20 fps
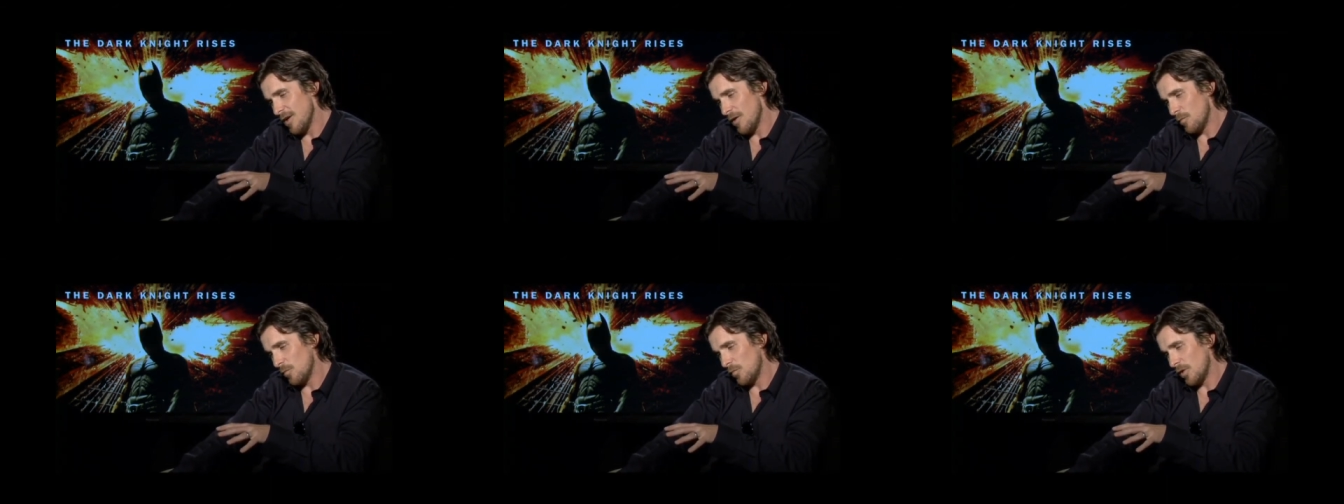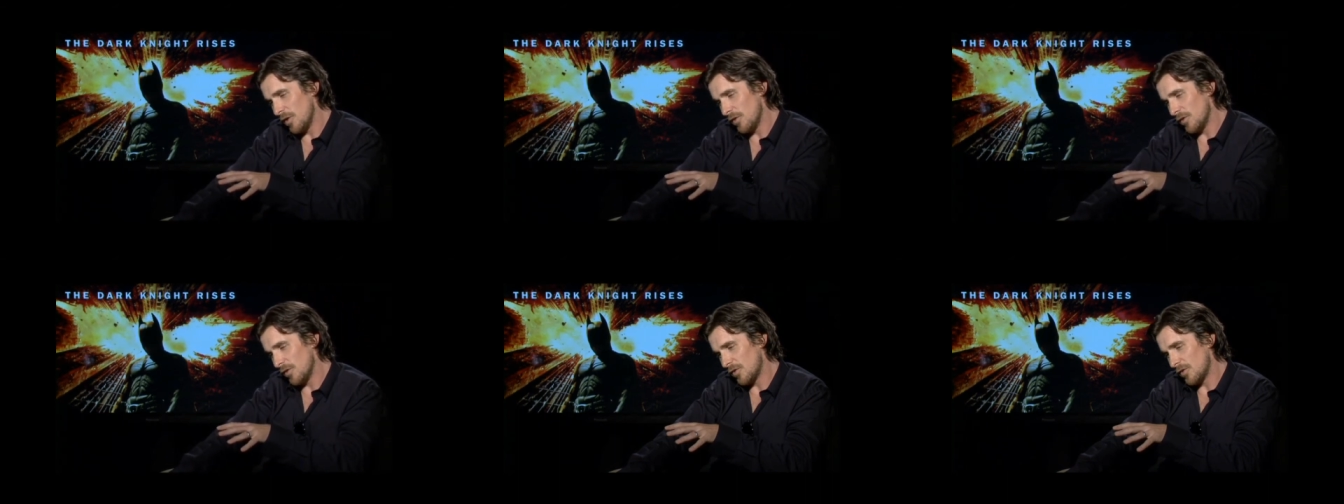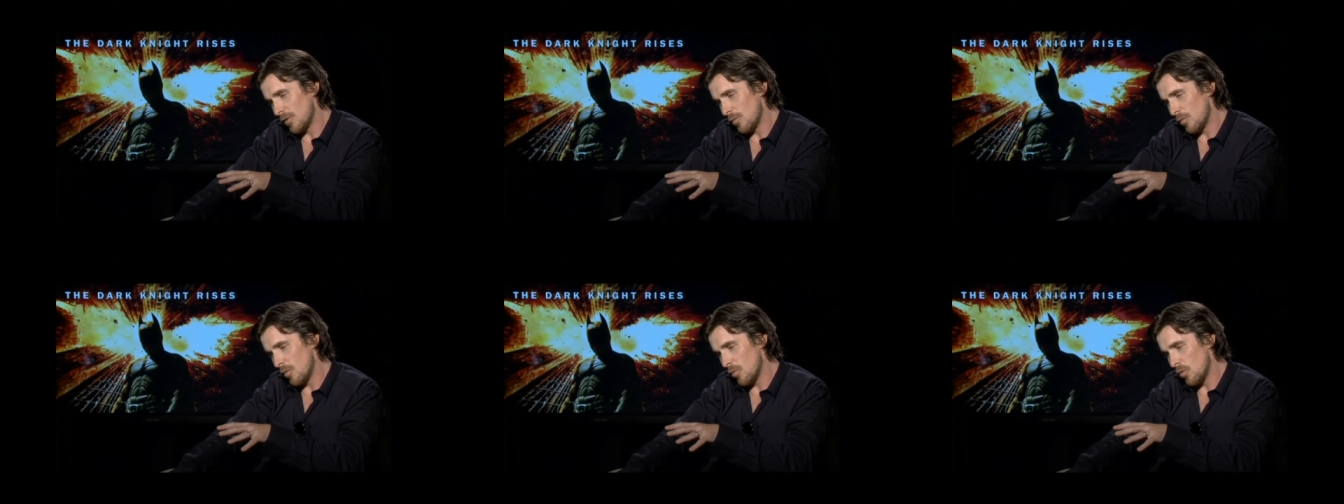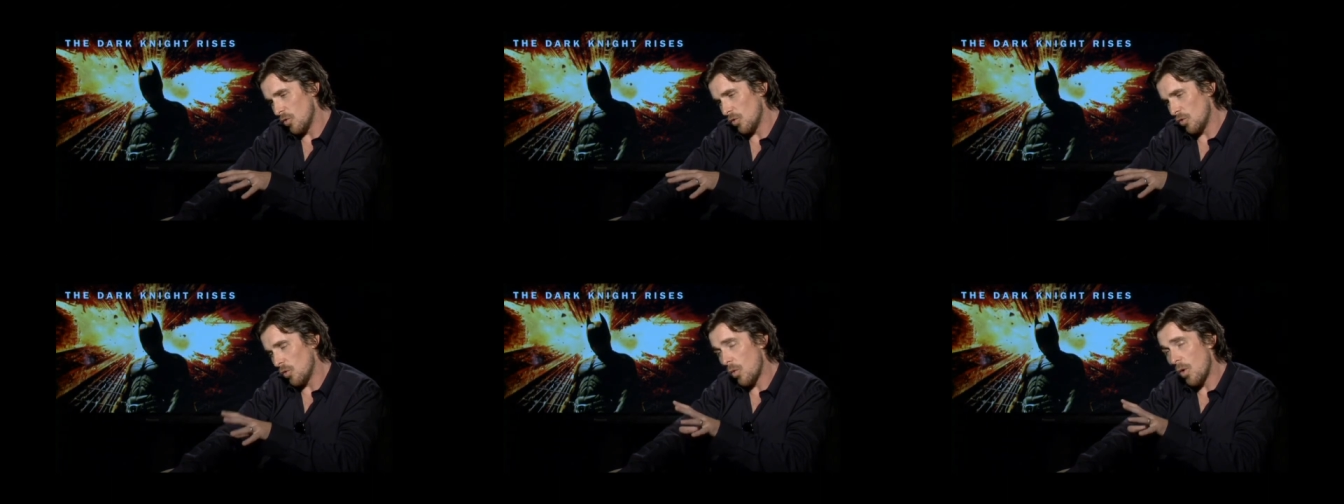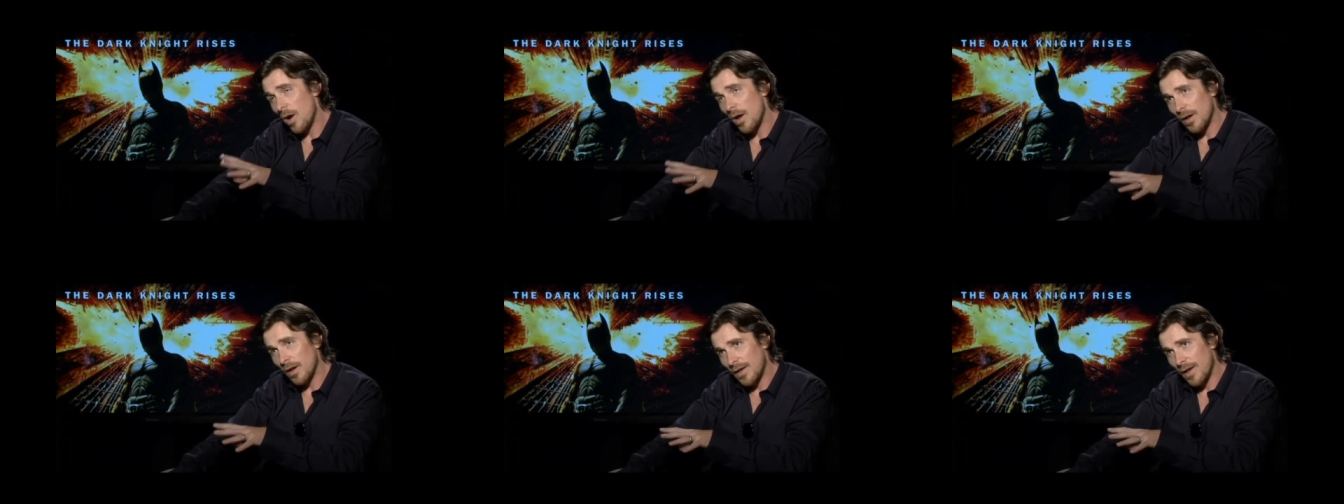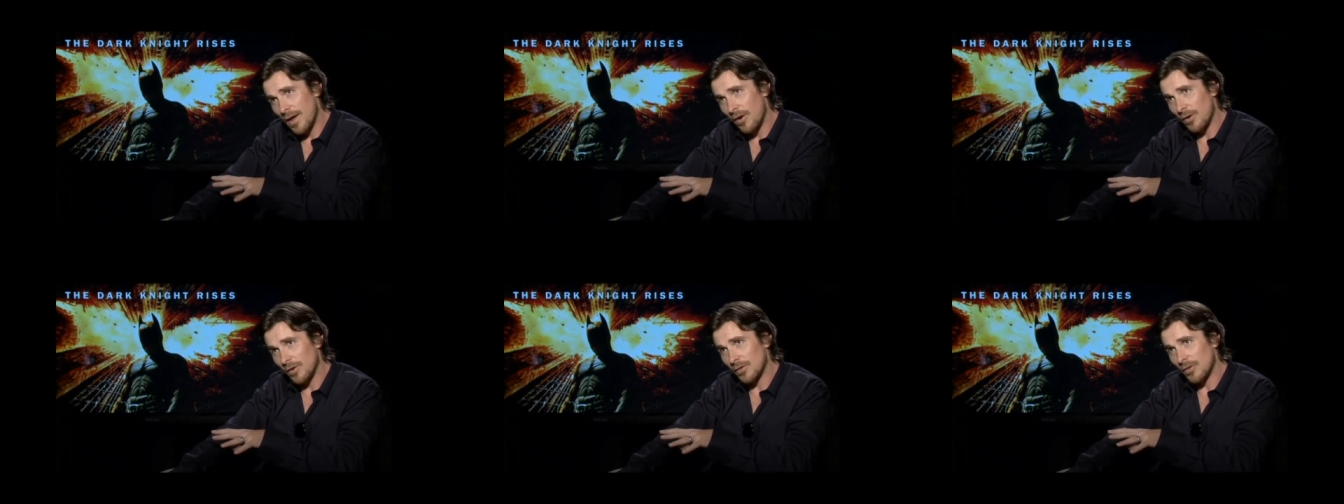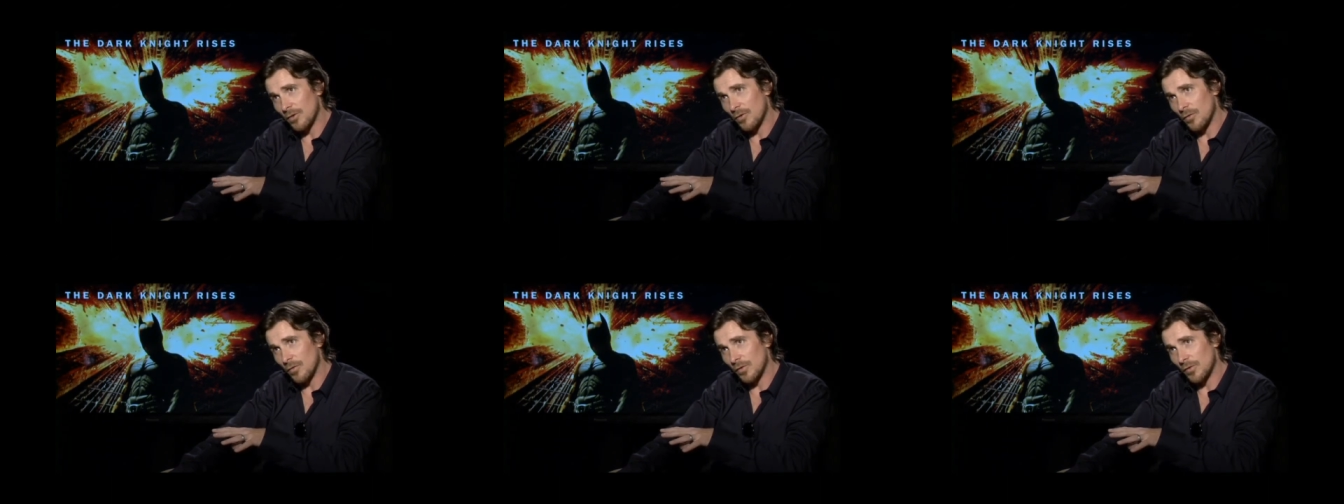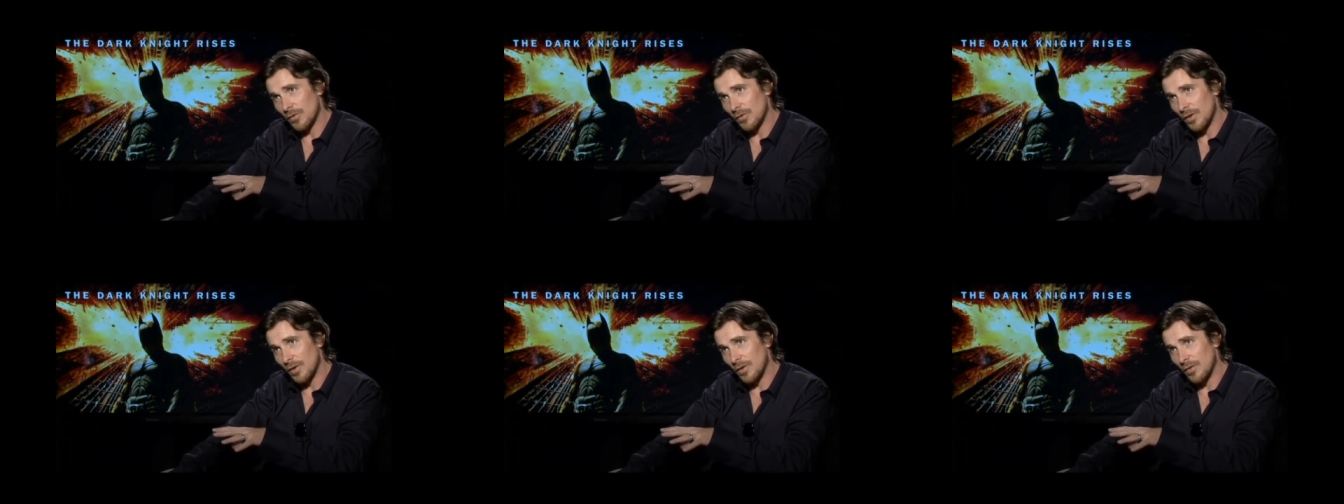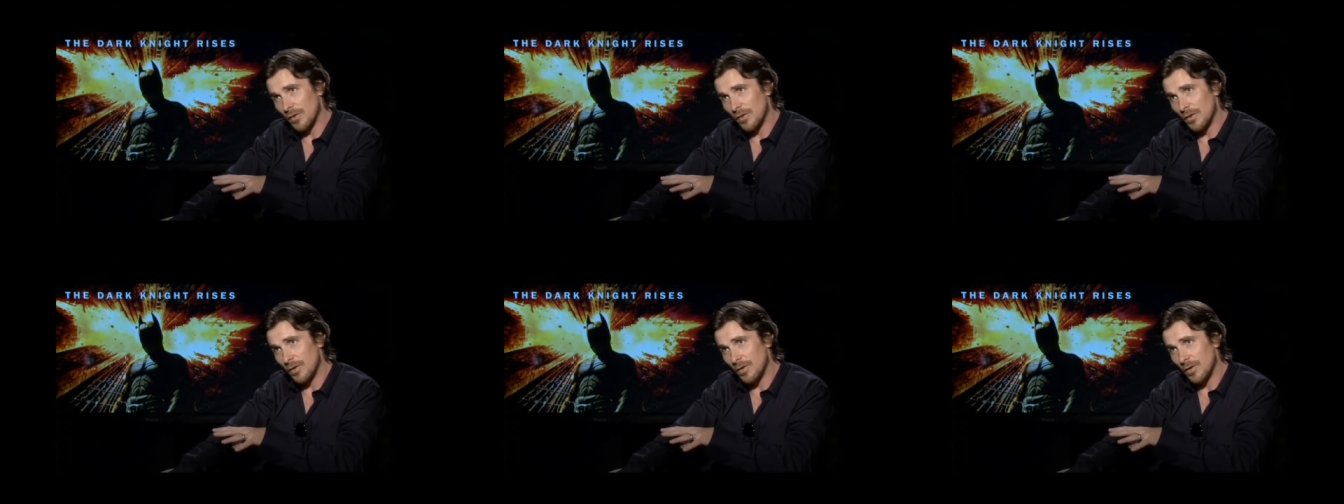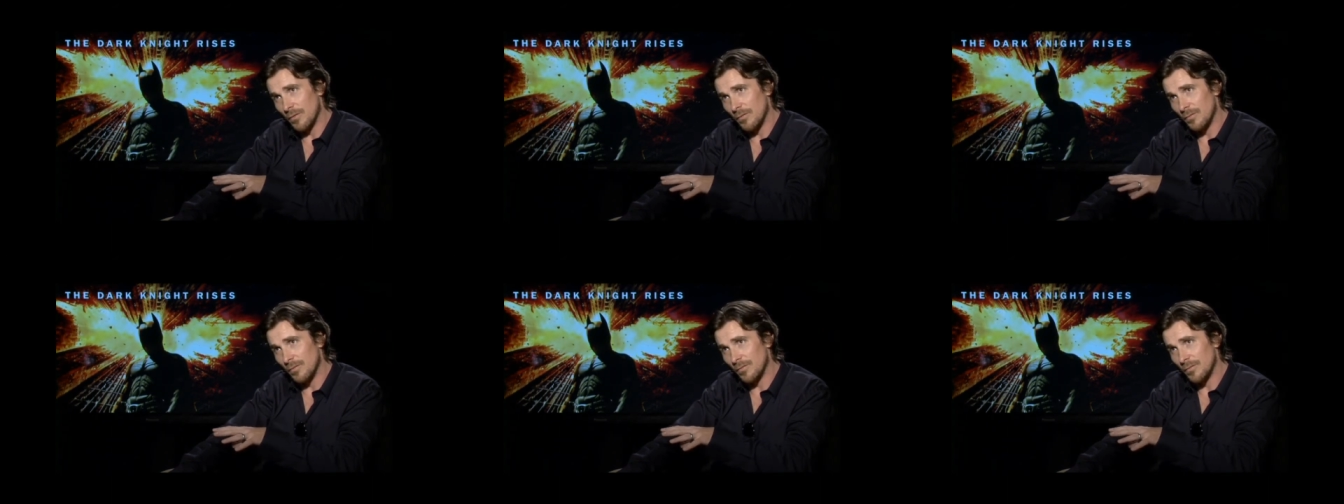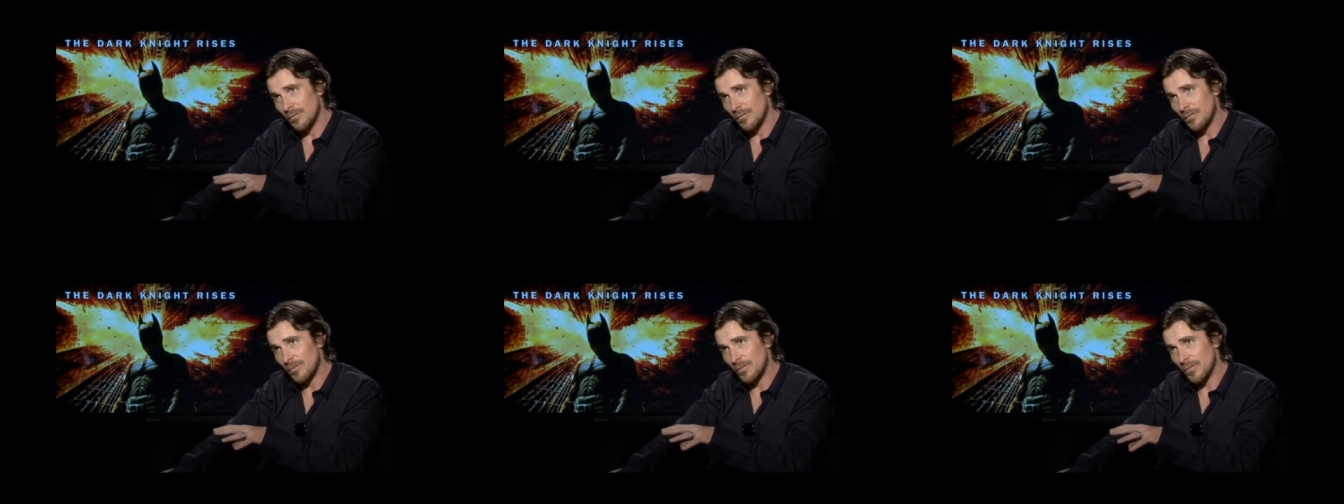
uh, plays a somewhat more quiet character, obviously, than um,